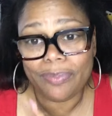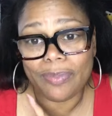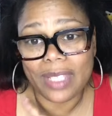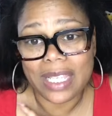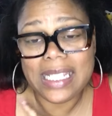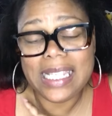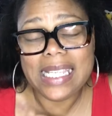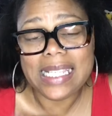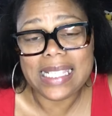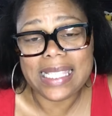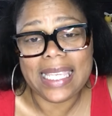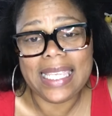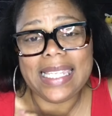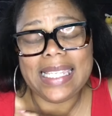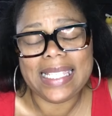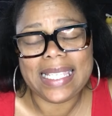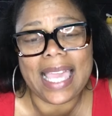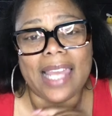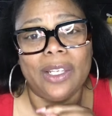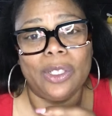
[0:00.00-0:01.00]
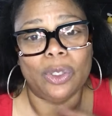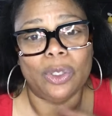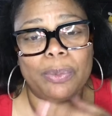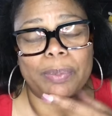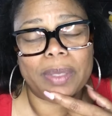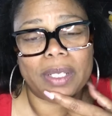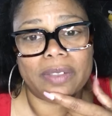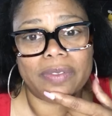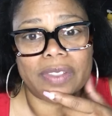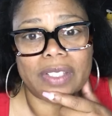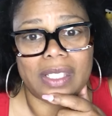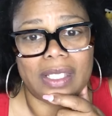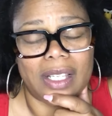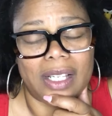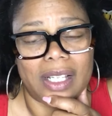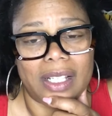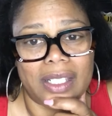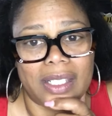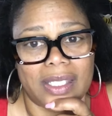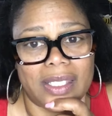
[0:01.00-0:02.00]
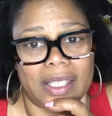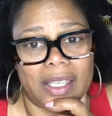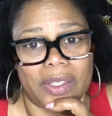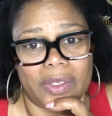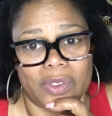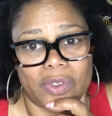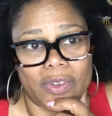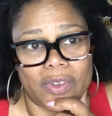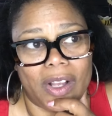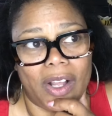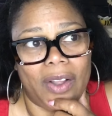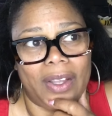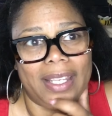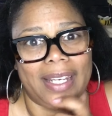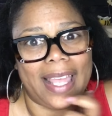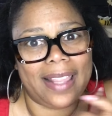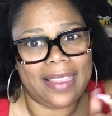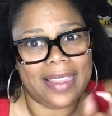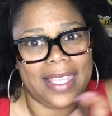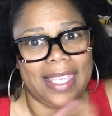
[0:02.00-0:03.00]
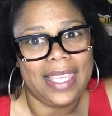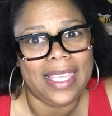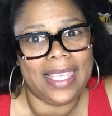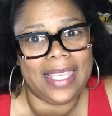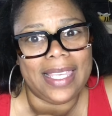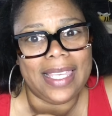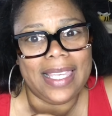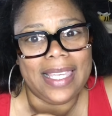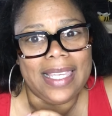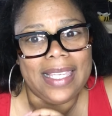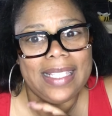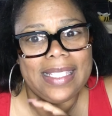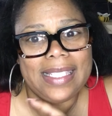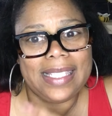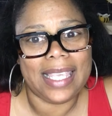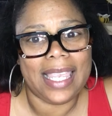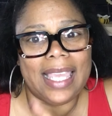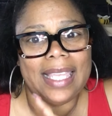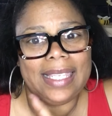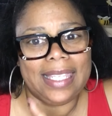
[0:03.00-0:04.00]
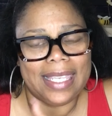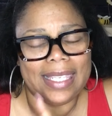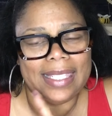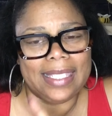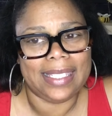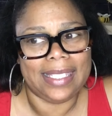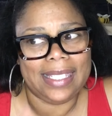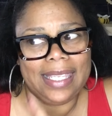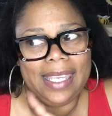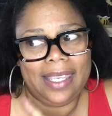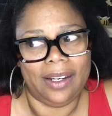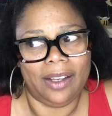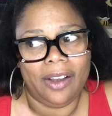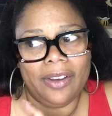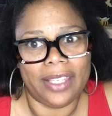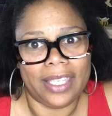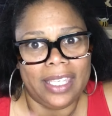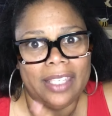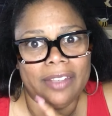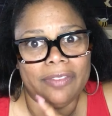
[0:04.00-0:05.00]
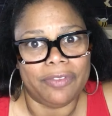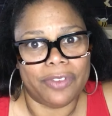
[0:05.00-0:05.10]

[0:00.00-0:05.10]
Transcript: These ladies got a little bit of a, a southern drawl, and I think Stanley and Lynette are in